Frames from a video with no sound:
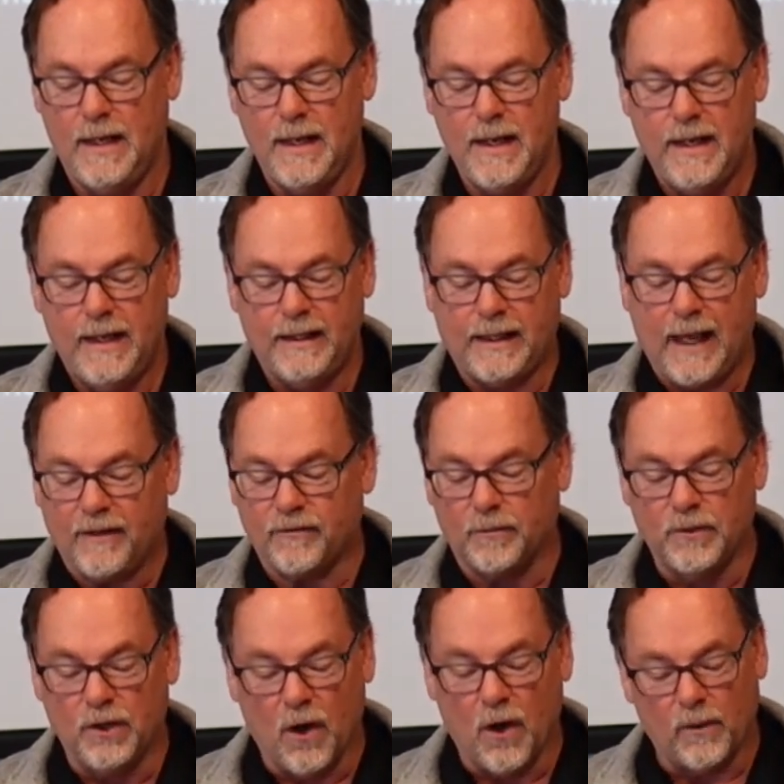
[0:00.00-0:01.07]
He gave
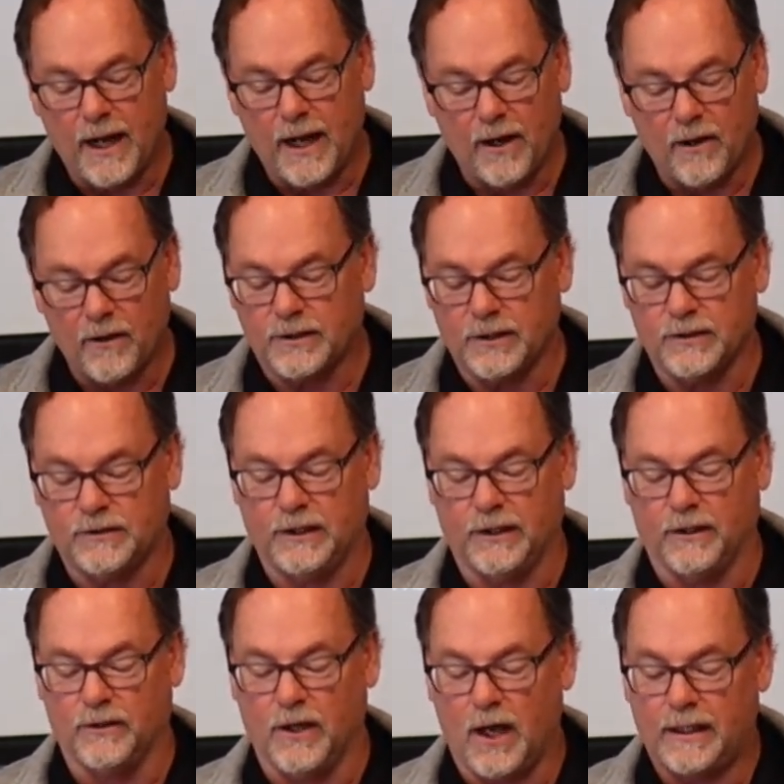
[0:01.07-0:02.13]
him no inheritance
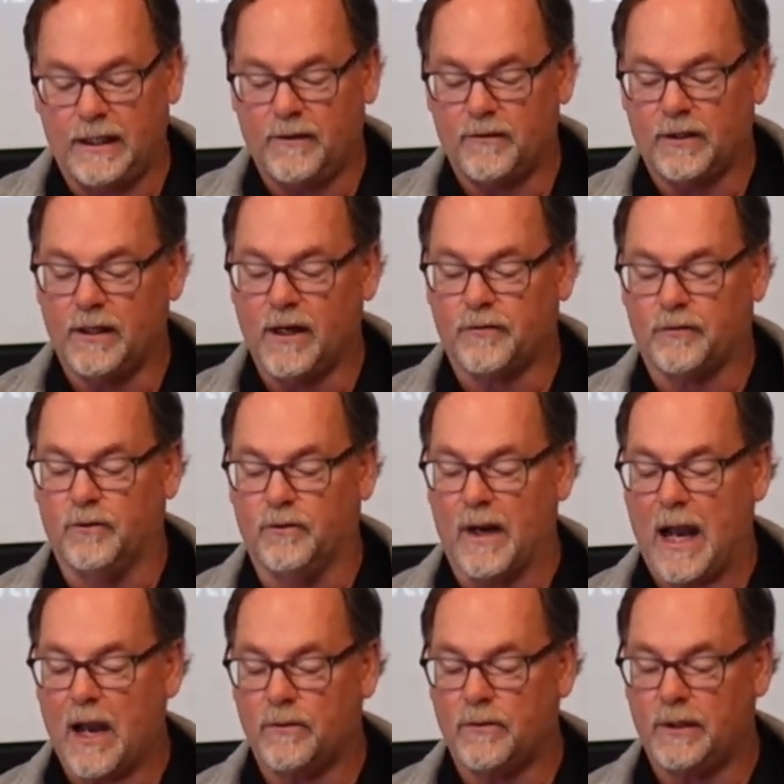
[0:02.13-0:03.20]
here, not even enough
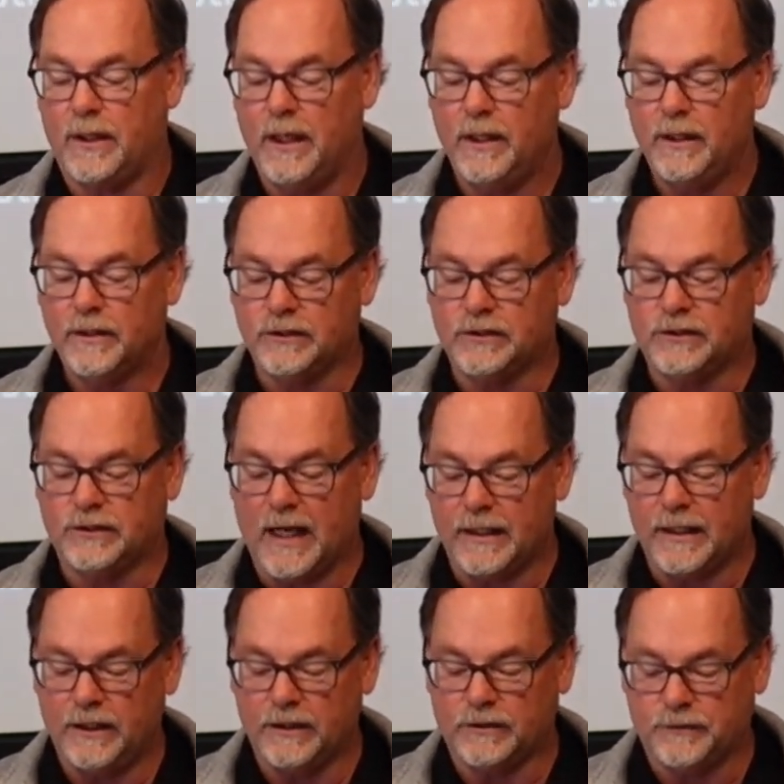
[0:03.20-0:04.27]
ground to set
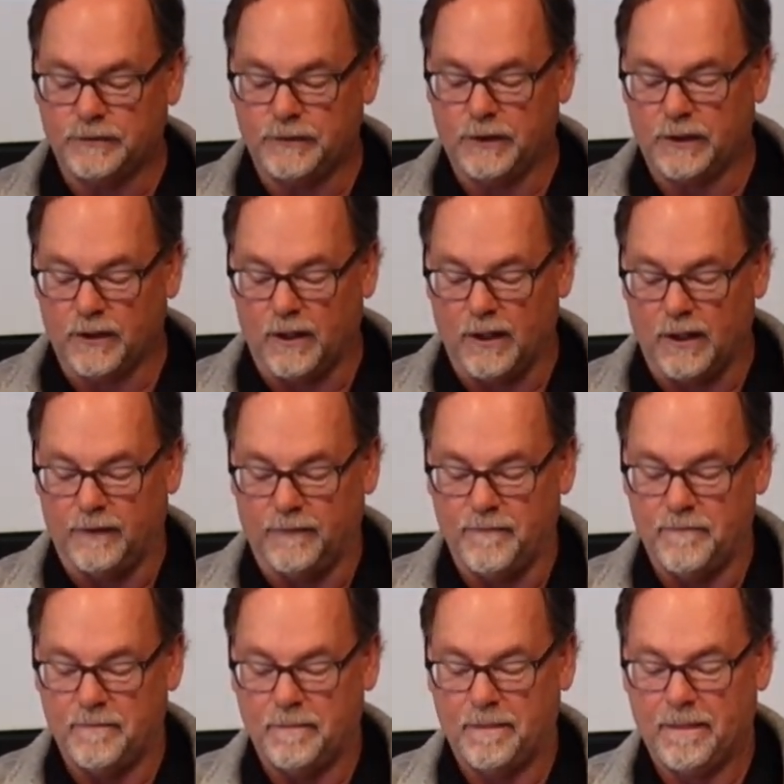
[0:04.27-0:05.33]
his foot on.
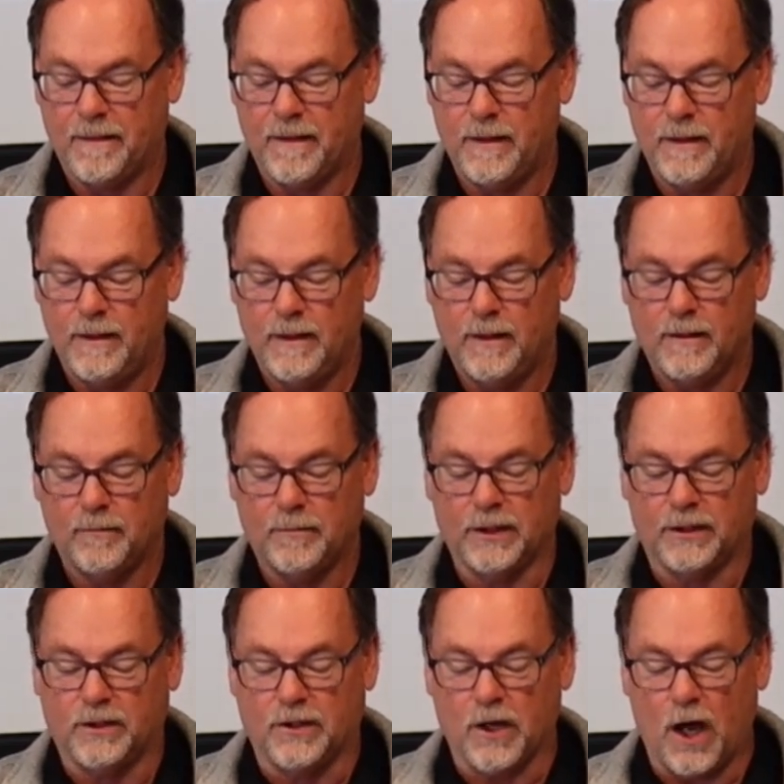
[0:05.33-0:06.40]

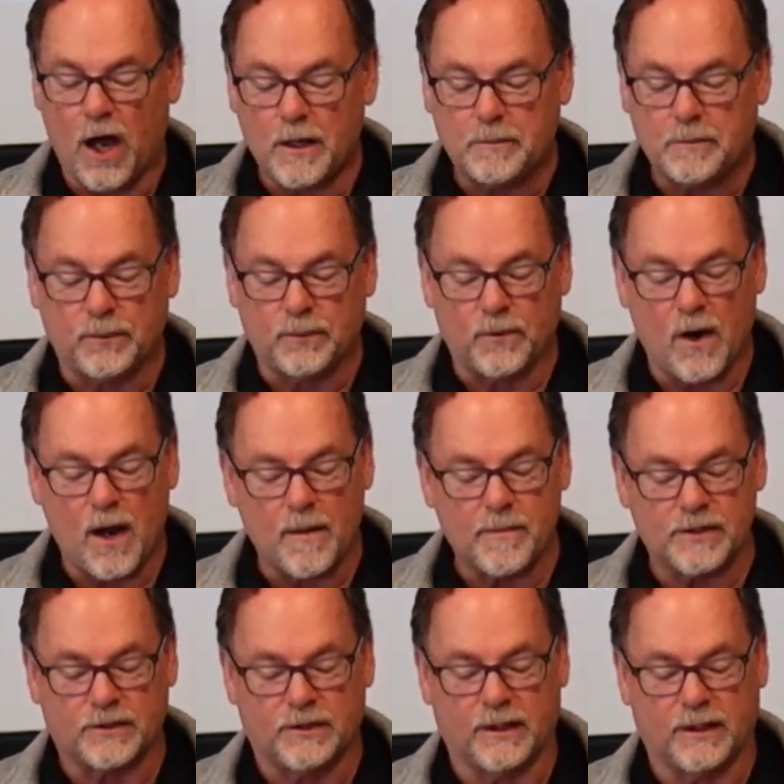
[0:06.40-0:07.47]
But God
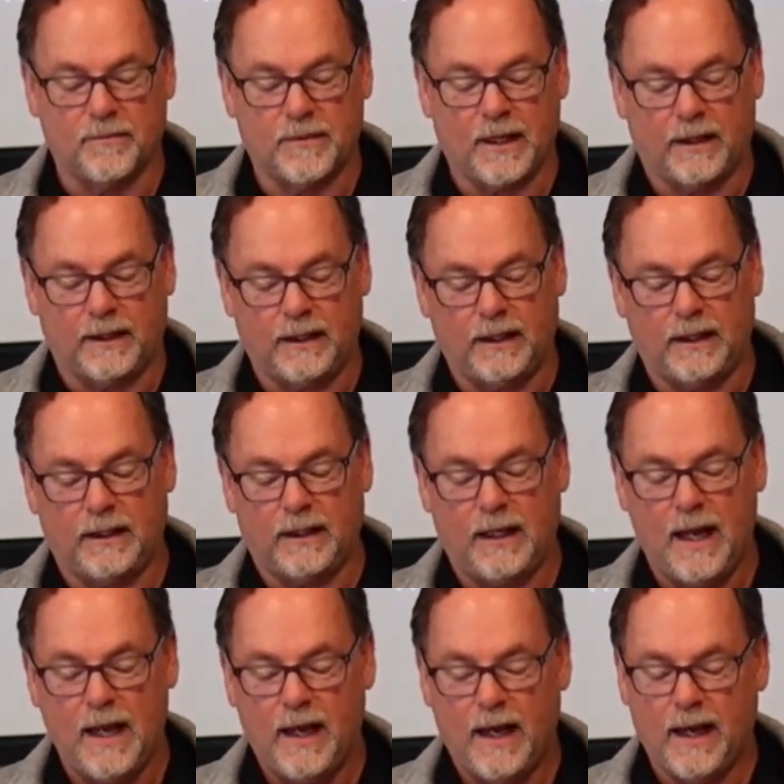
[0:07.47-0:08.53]
promised him that he
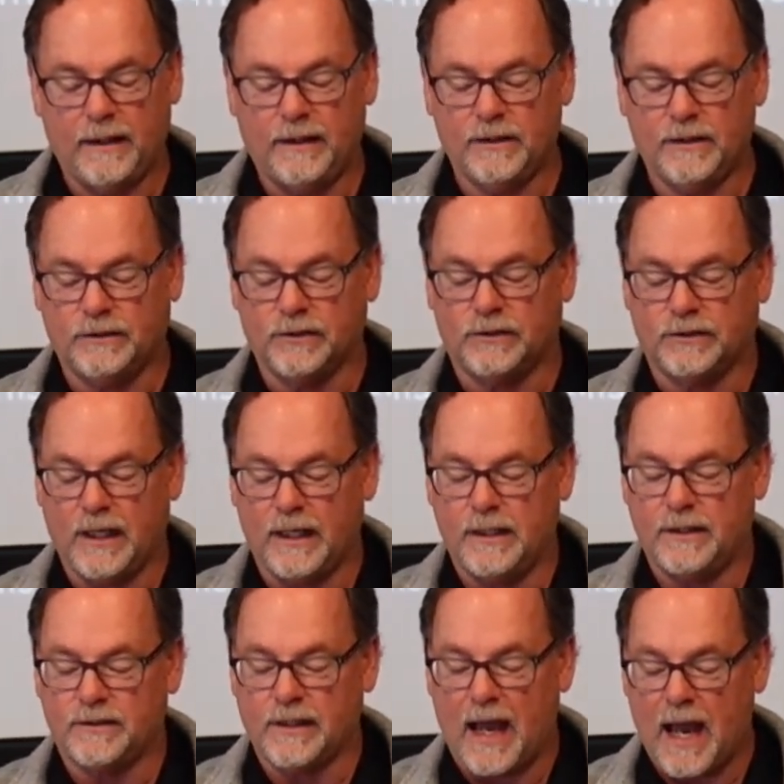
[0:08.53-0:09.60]
and his
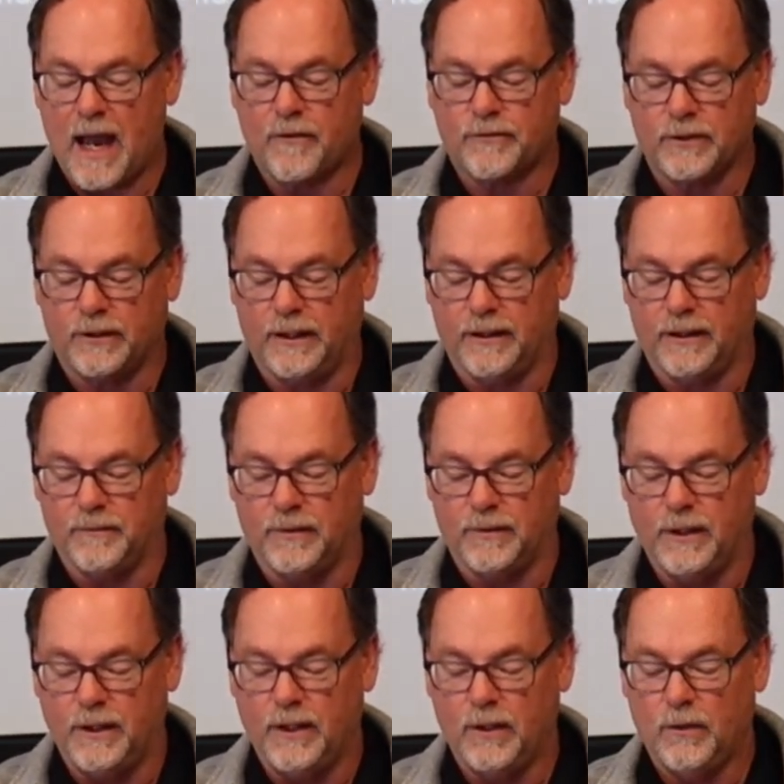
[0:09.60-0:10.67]
descendants after him
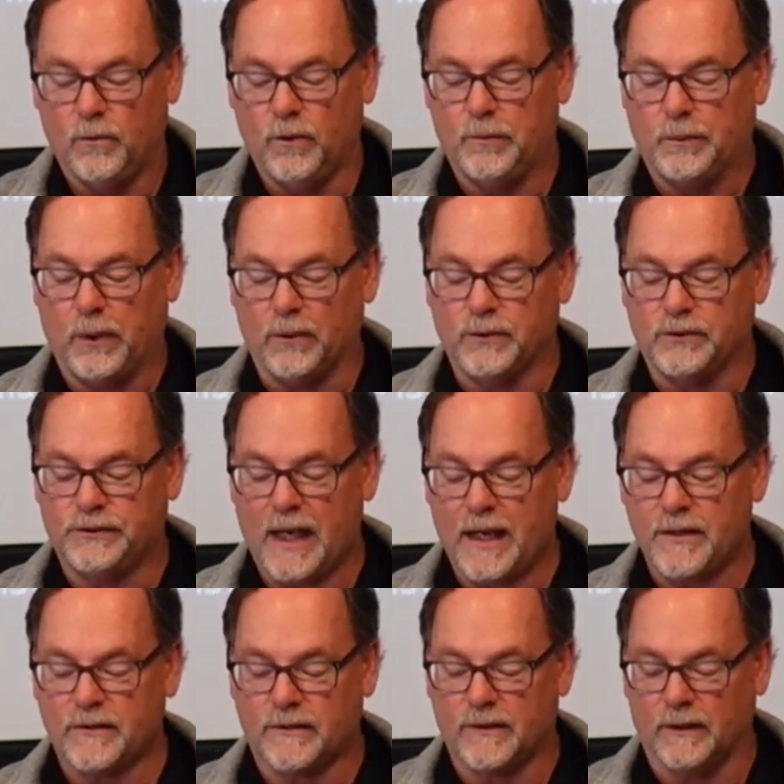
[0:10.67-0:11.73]
would
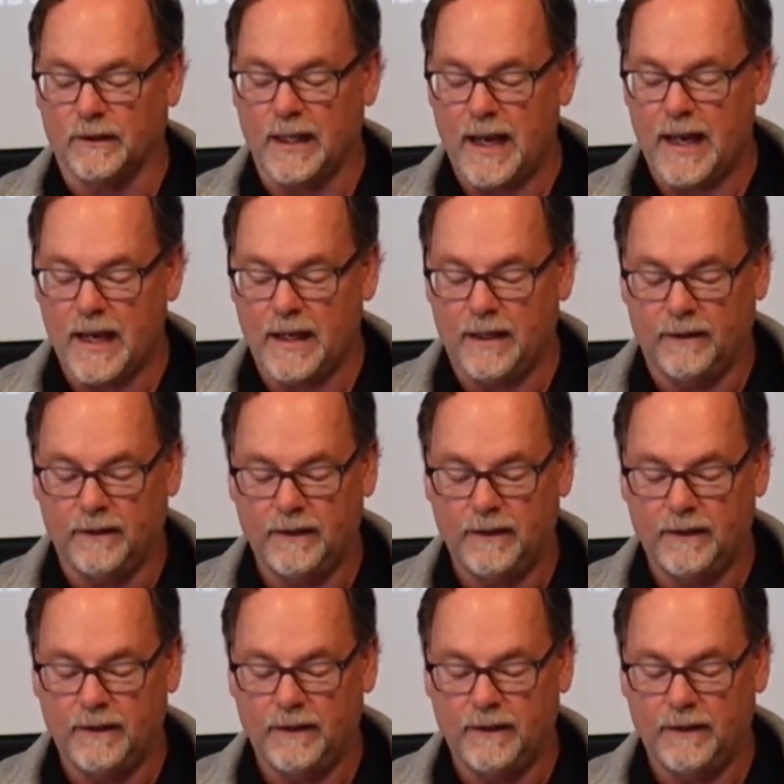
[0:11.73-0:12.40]
possess the land,